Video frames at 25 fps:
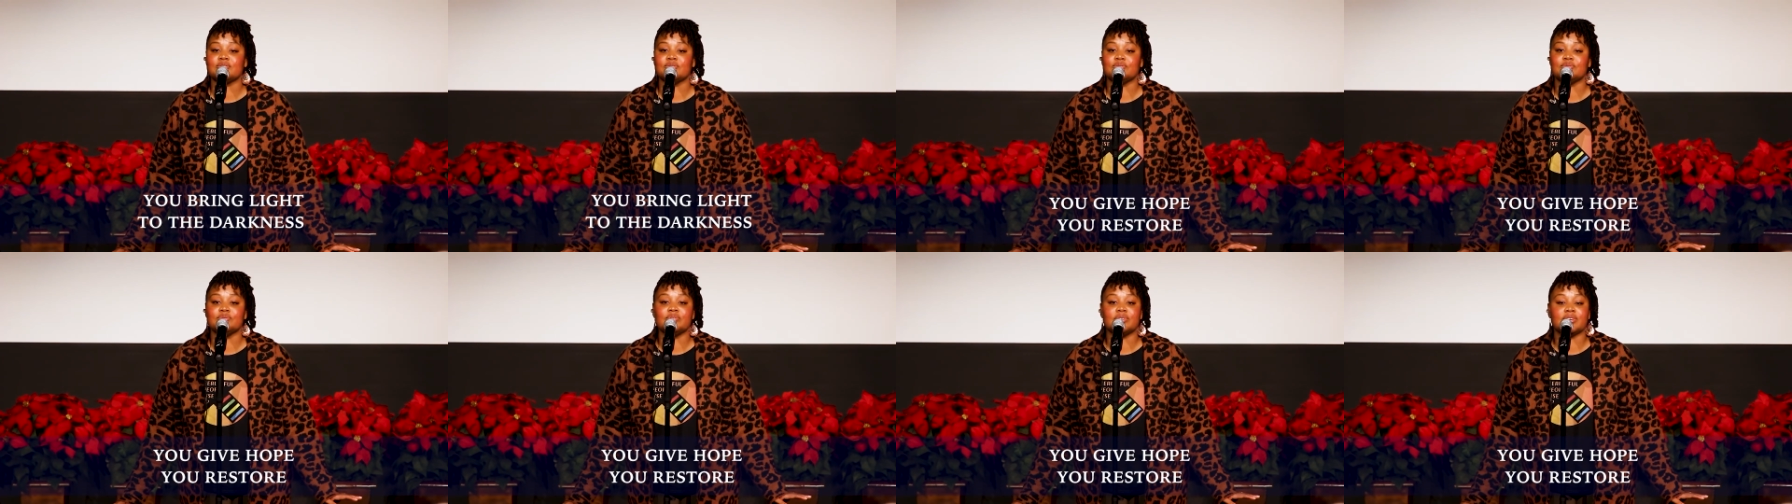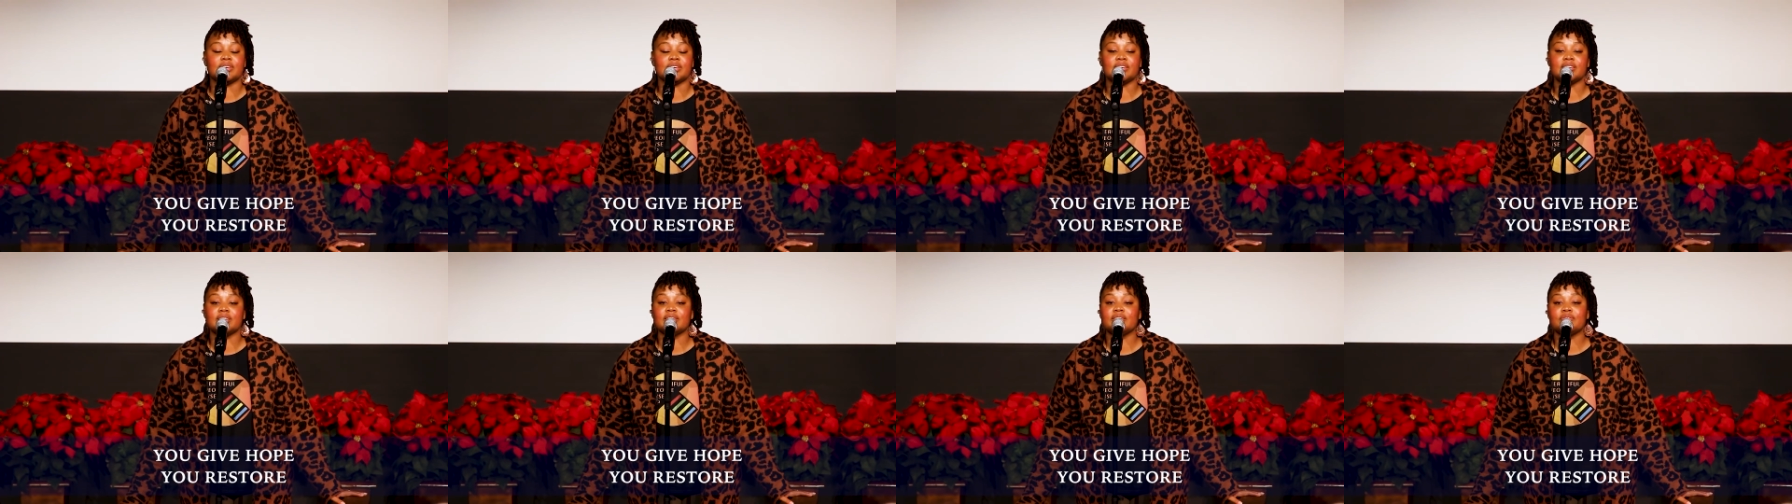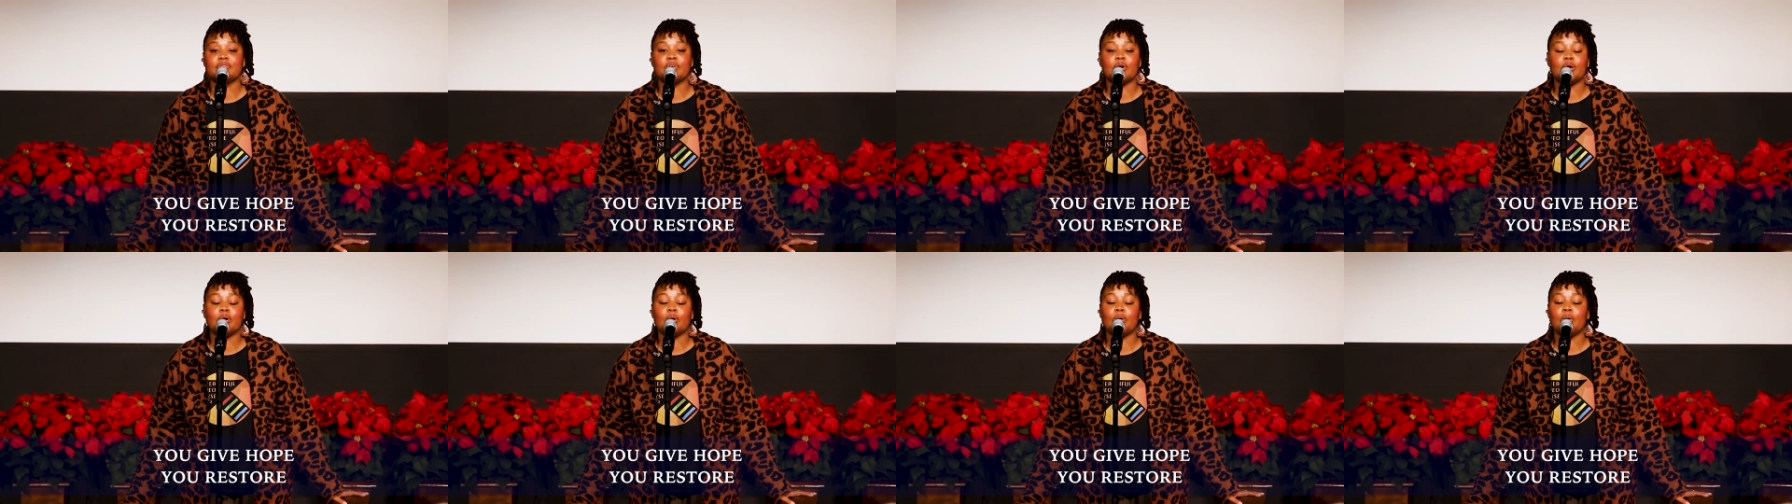you
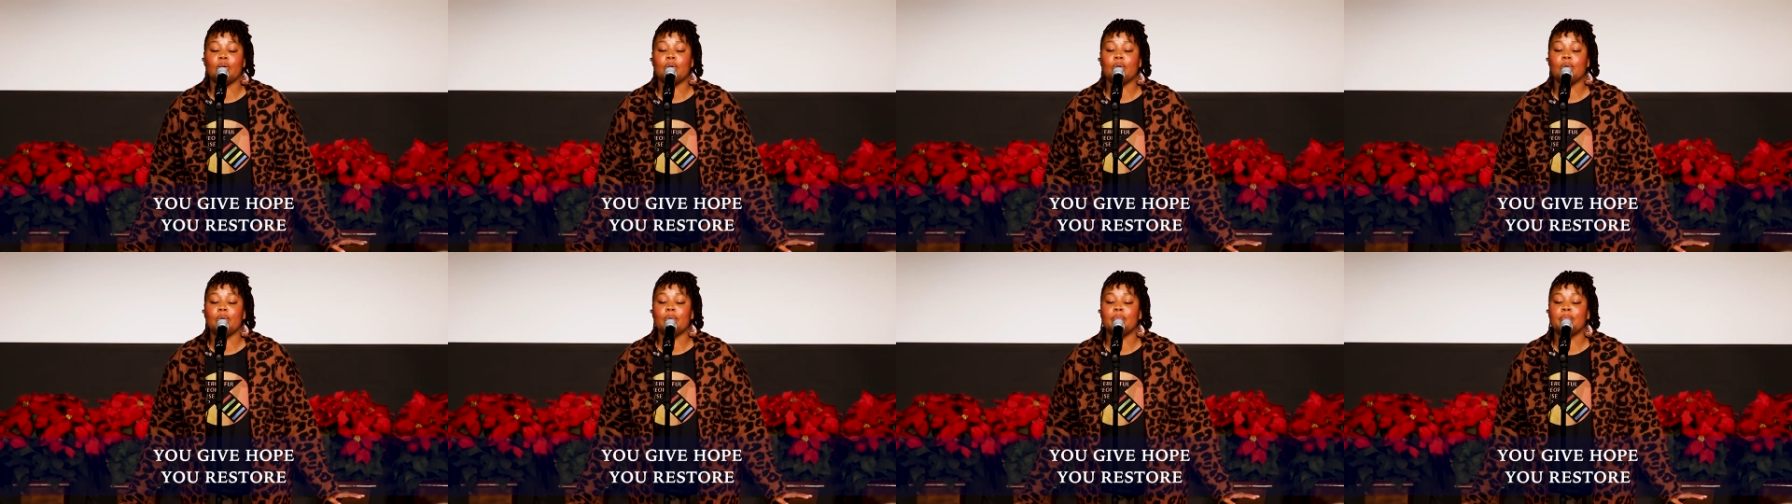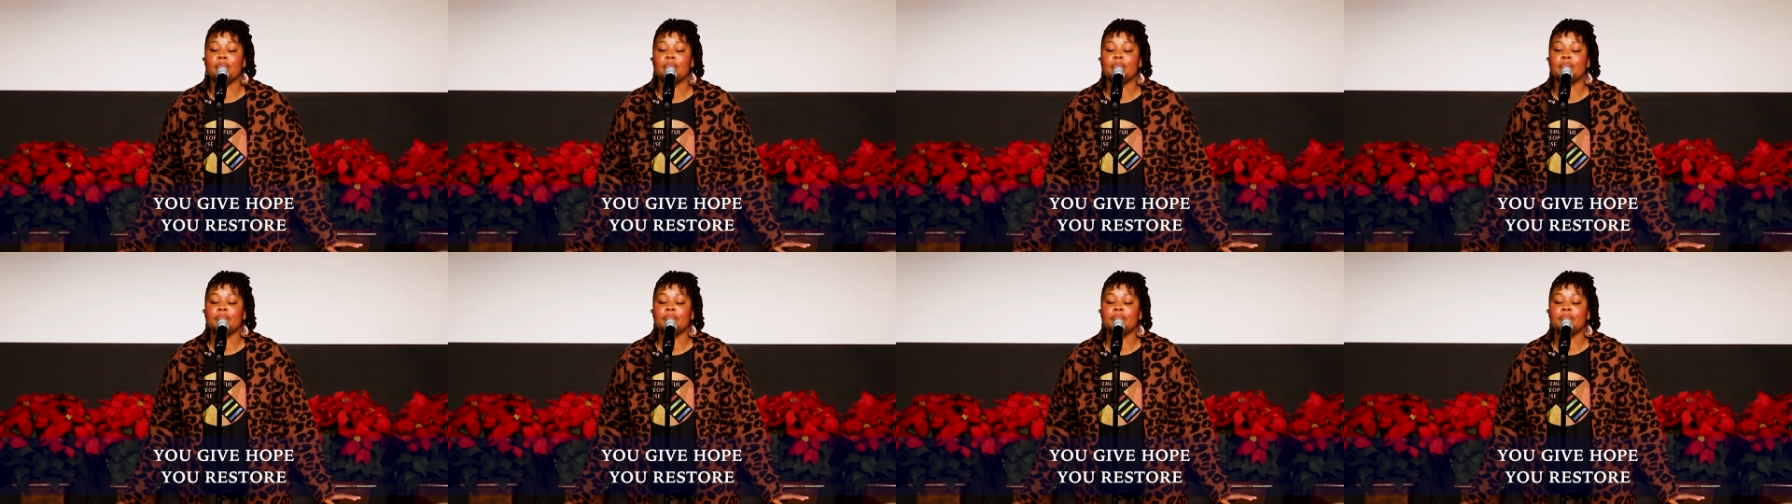give hope,